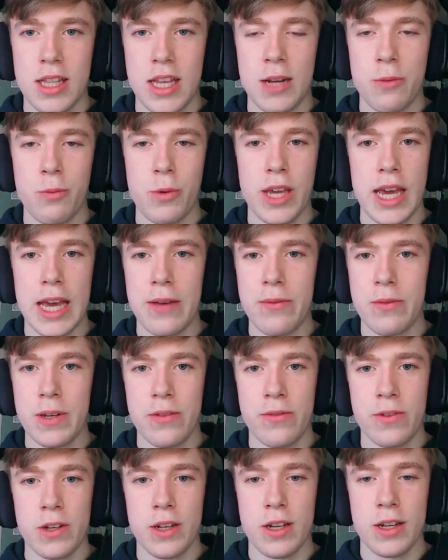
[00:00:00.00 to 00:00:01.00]
and we
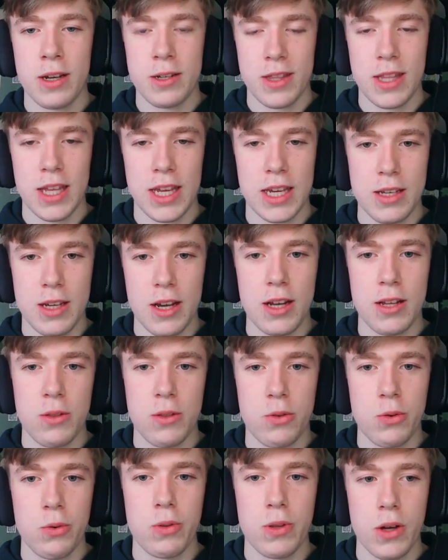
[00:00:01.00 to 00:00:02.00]
haven't even
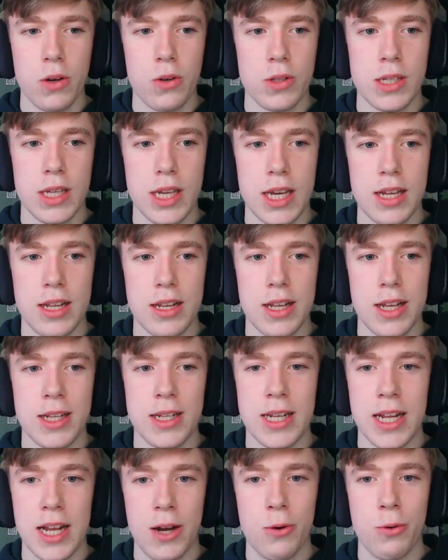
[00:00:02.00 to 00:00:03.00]
gone through those yet.
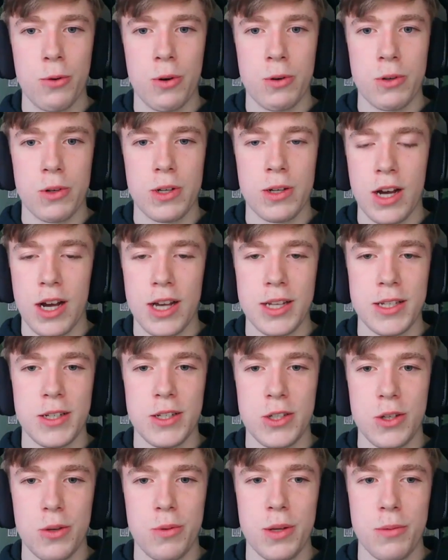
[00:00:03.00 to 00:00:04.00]
And now we're
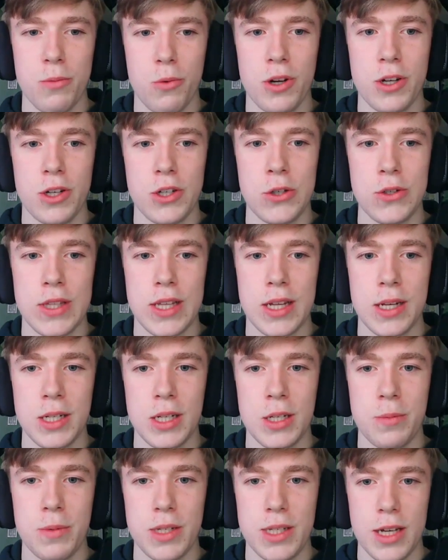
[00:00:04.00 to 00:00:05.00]
causing so many more issues that
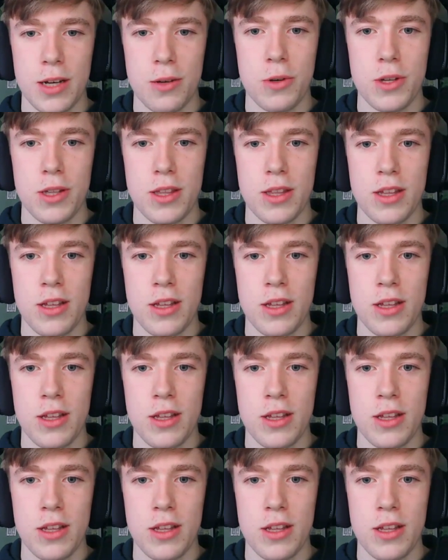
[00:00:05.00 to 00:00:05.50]
need to be dealt with.